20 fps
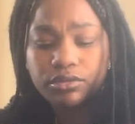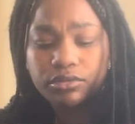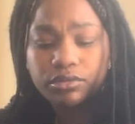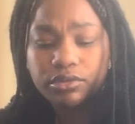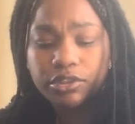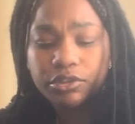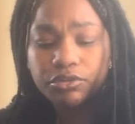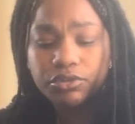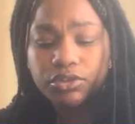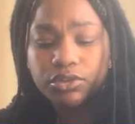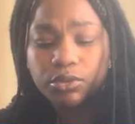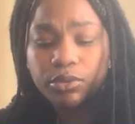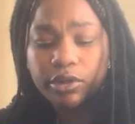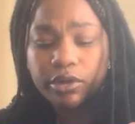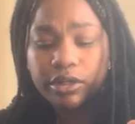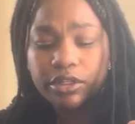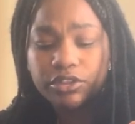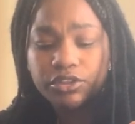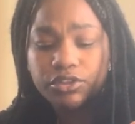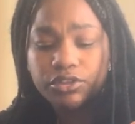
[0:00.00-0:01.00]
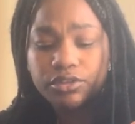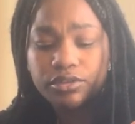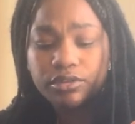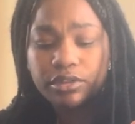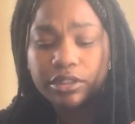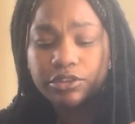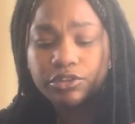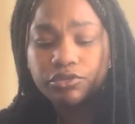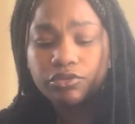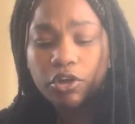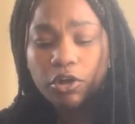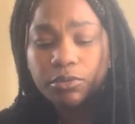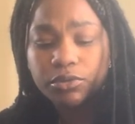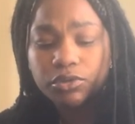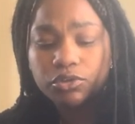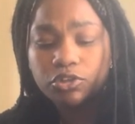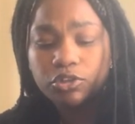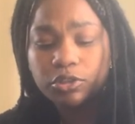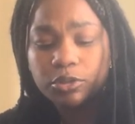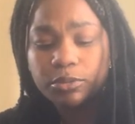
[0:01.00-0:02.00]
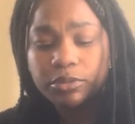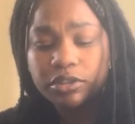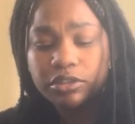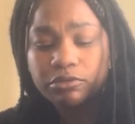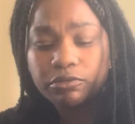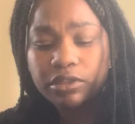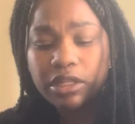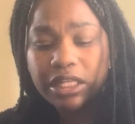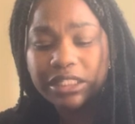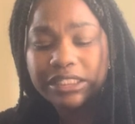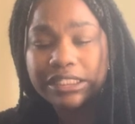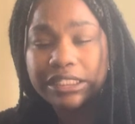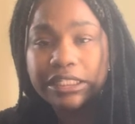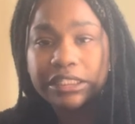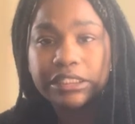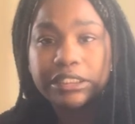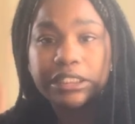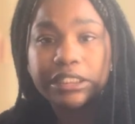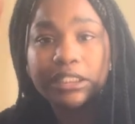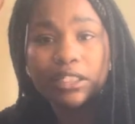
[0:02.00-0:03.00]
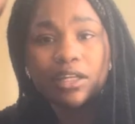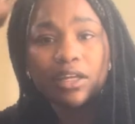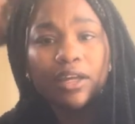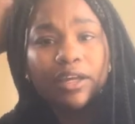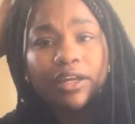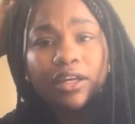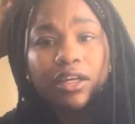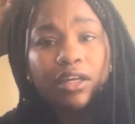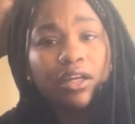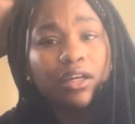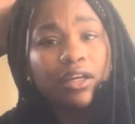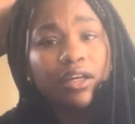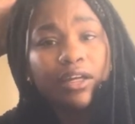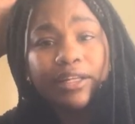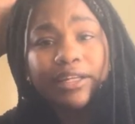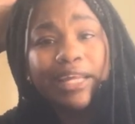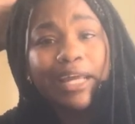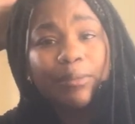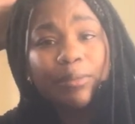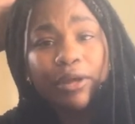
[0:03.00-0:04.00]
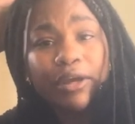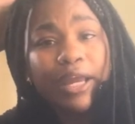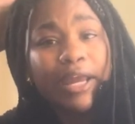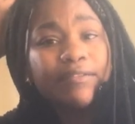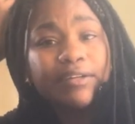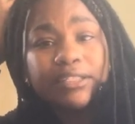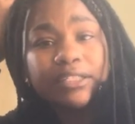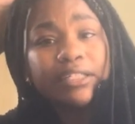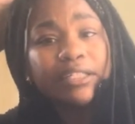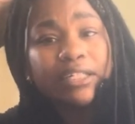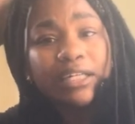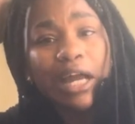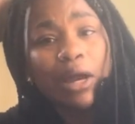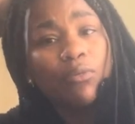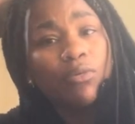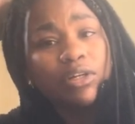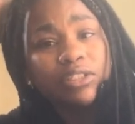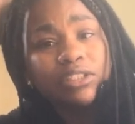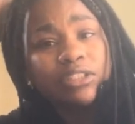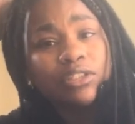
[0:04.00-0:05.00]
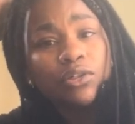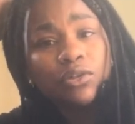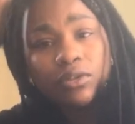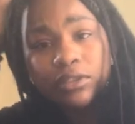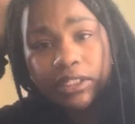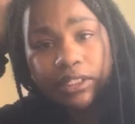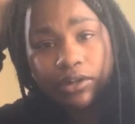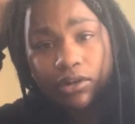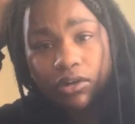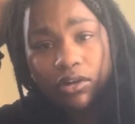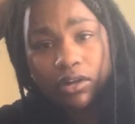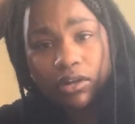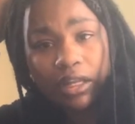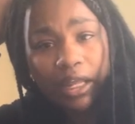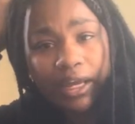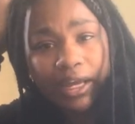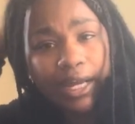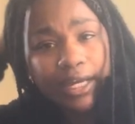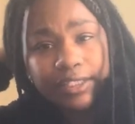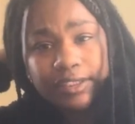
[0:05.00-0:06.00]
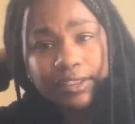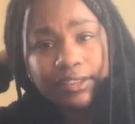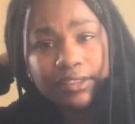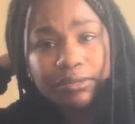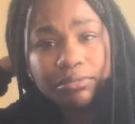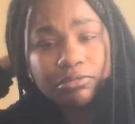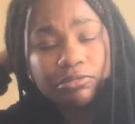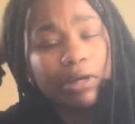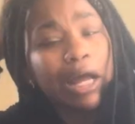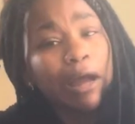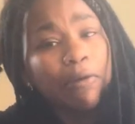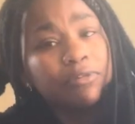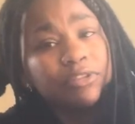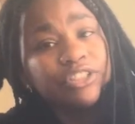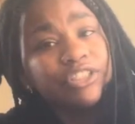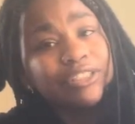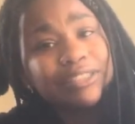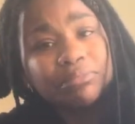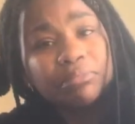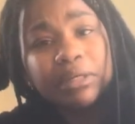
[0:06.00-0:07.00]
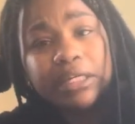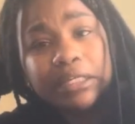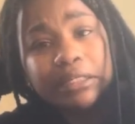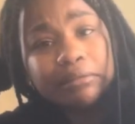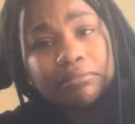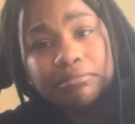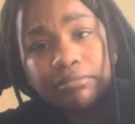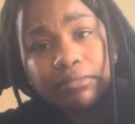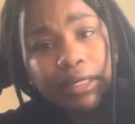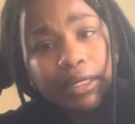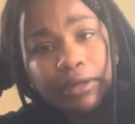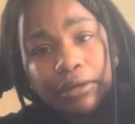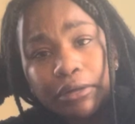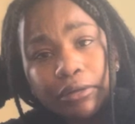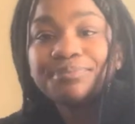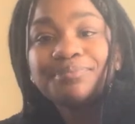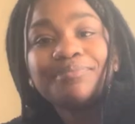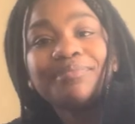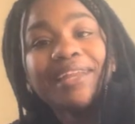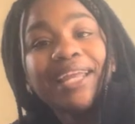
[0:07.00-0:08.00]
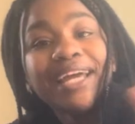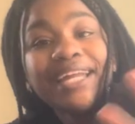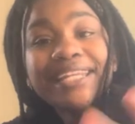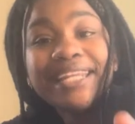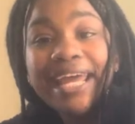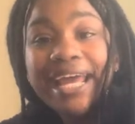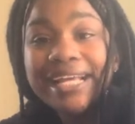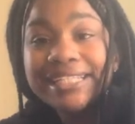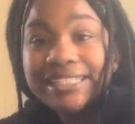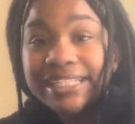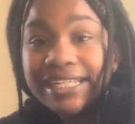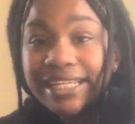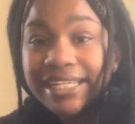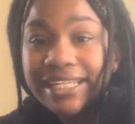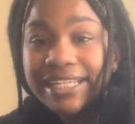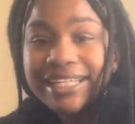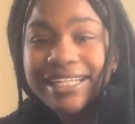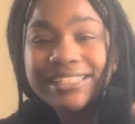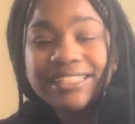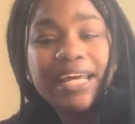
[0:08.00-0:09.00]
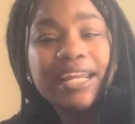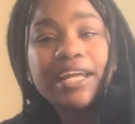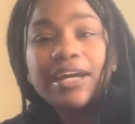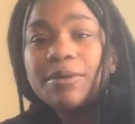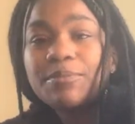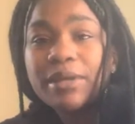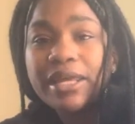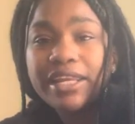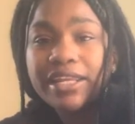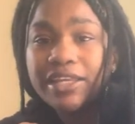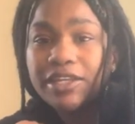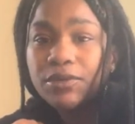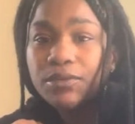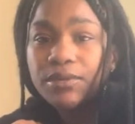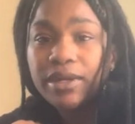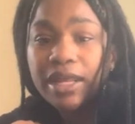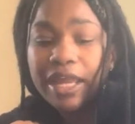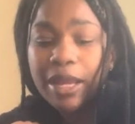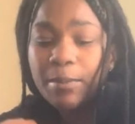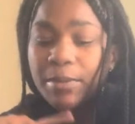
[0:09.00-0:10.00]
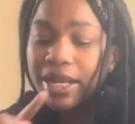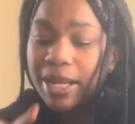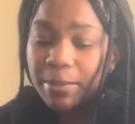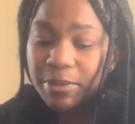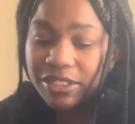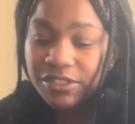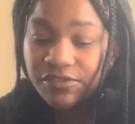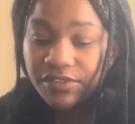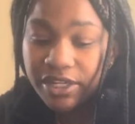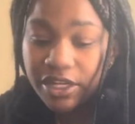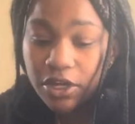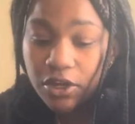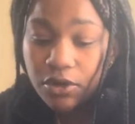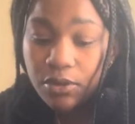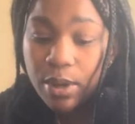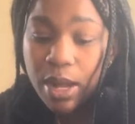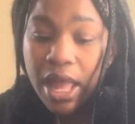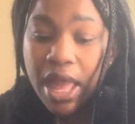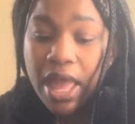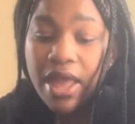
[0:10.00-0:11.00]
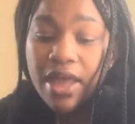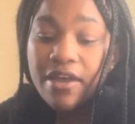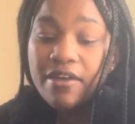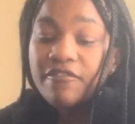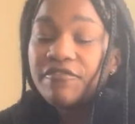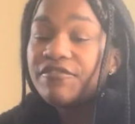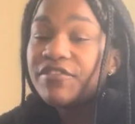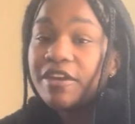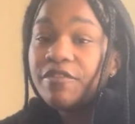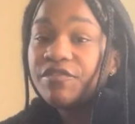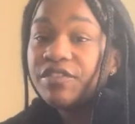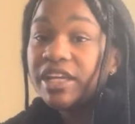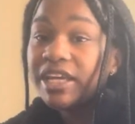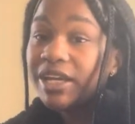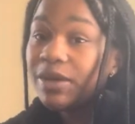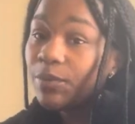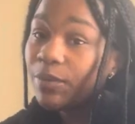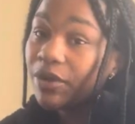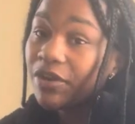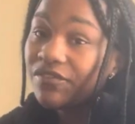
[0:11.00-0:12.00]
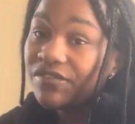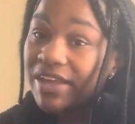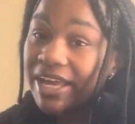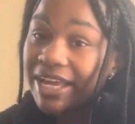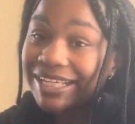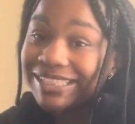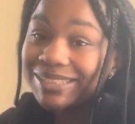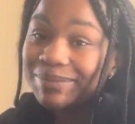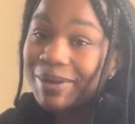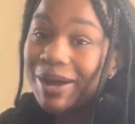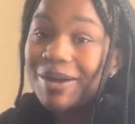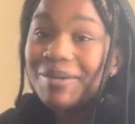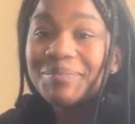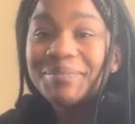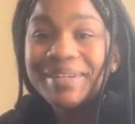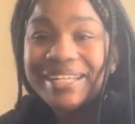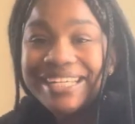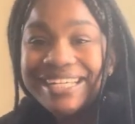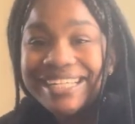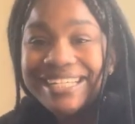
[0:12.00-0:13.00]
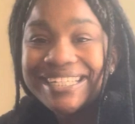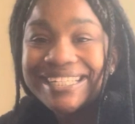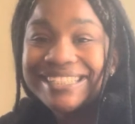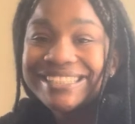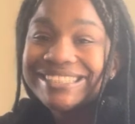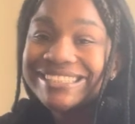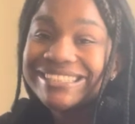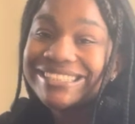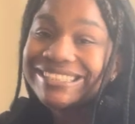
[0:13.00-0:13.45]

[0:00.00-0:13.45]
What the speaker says: used to wear that you thought was cool but realized it isn't? Damn near everything. I wasn't cool at all. Like I was just me. Hell, that's it. This is not an updated Q&A. I'm gonna name this video 15 weird facts about me.